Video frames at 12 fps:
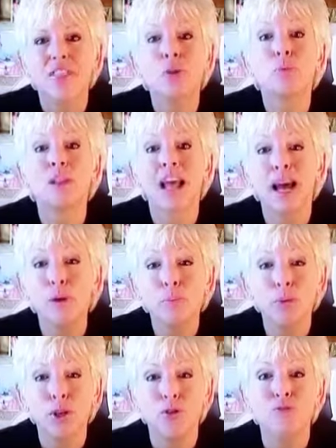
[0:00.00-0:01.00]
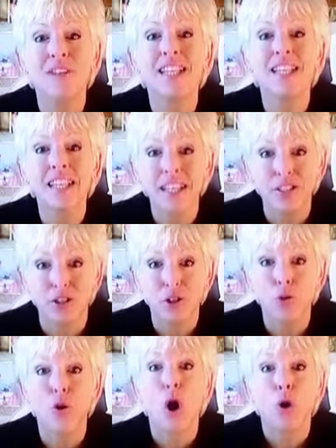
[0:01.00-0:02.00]
that will help you release
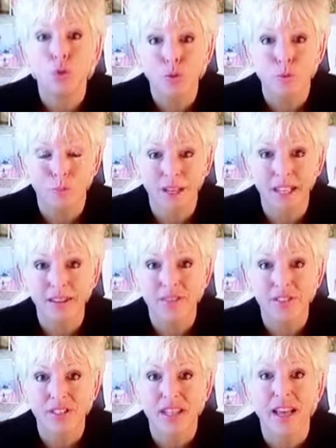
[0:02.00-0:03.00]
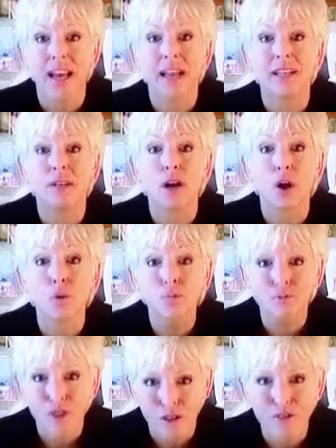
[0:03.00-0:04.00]
your old beliefs and old
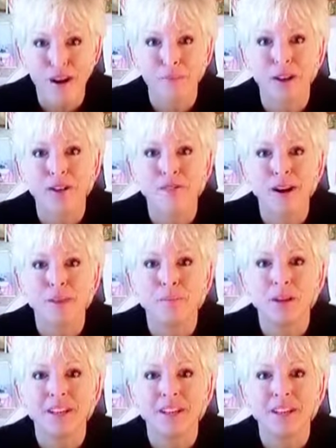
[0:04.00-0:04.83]
programming around